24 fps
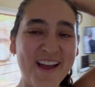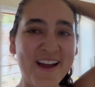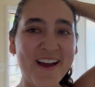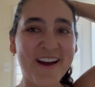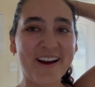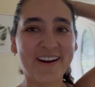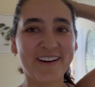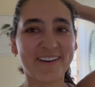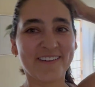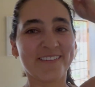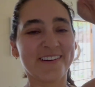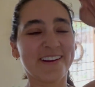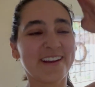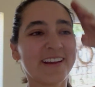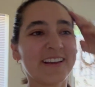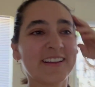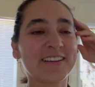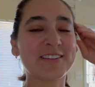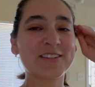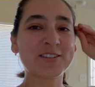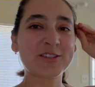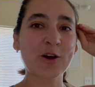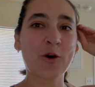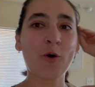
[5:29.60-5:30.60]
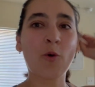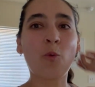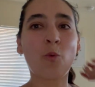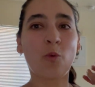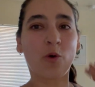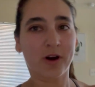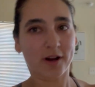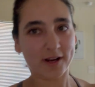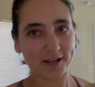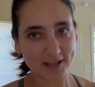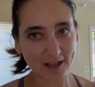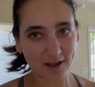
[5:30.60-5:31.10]
All right, so
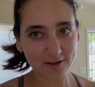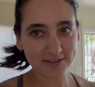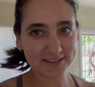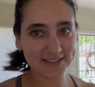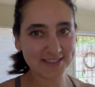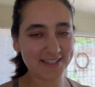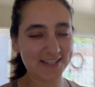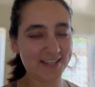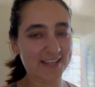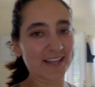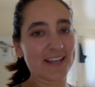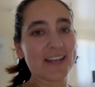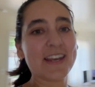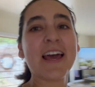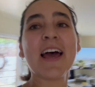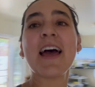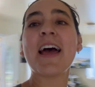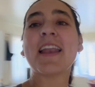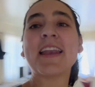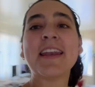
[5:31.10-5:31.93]
workout done.